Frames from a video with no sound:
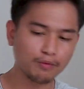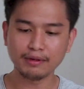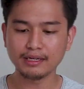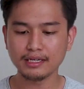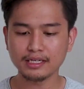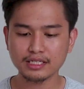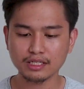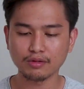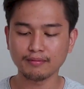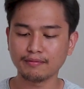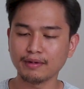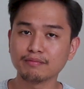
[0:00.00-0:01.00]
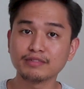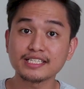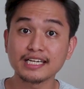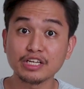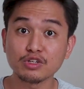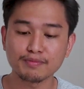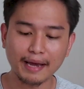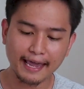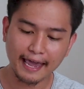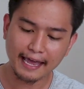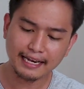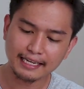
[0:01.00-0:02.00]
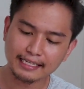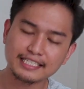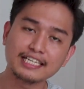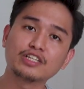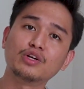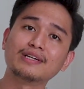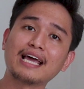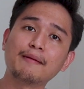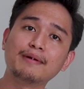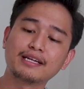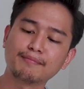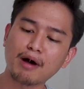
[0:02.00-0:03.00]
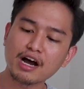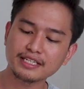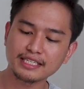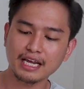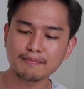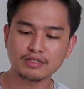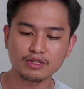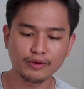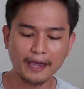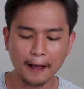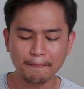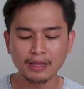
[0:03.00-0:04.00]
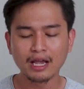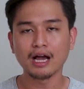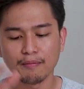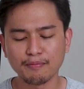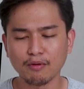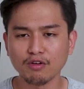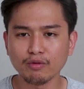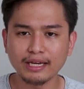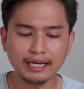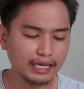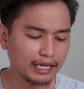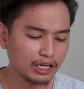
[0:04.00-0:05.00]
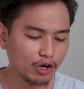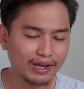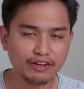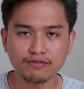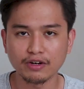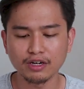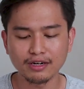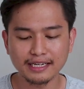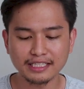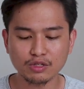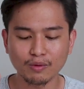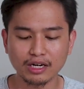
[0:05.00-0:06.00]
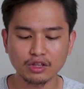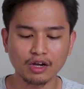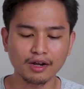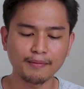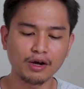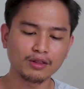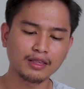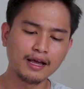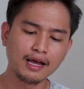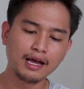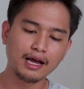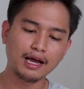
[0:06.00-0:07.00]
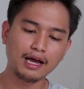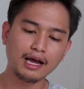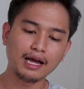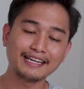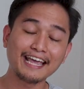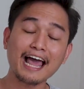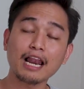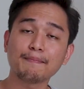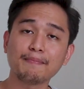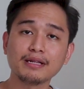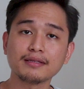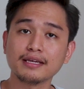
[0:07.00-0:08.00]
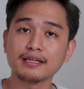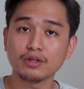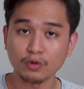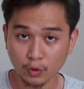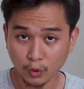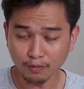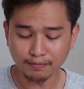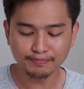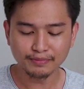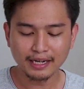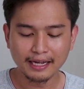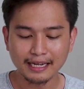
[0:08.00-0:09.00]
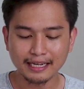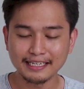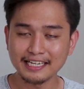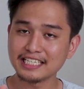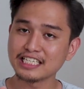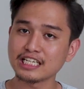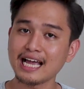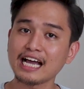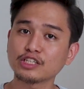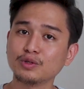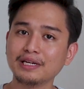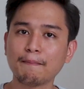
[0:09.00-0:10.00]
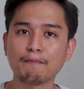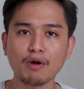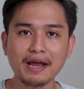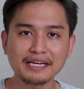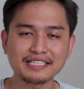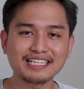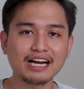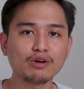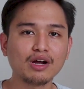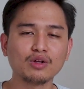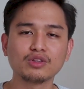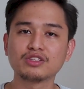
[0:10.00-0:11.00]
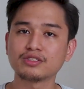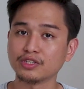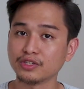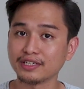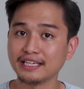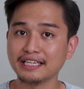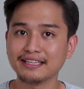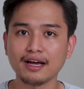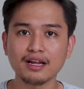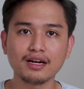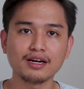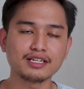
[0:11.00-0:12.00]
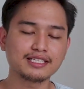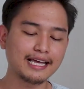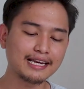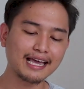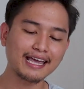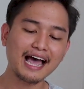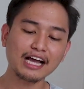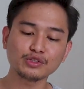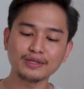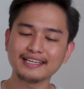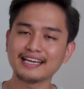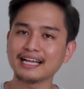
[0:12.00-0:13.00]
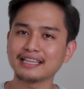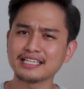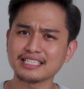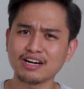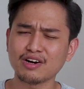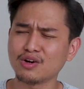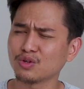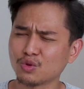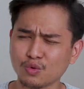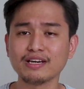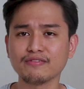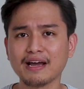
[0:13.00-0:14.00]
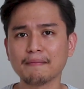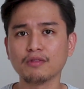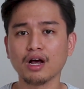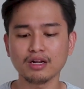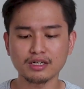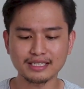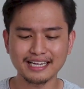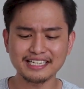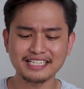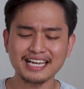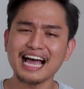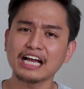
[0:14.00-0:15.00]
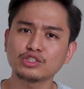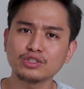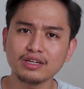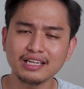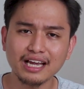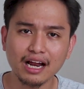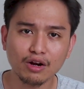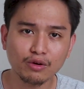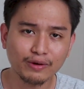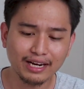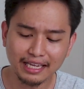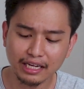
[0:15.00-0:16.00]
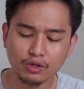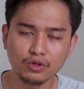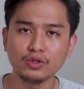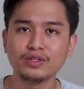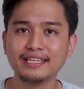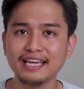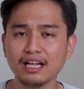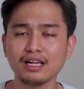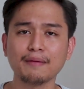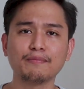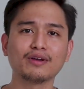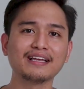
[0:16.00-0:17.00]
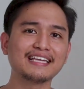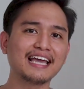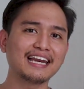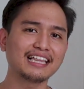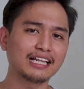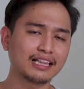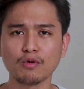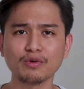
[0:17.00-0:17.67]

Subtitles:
open this. Oh, maybe I'm just gonna use my hand. I still don't have an unboxing knife. So yeah, before we go any further, I just wanna talk about the elephant in the room. This is actually priced around $30, and I actually got this around $25, and it's actually a really good deal if you can get it at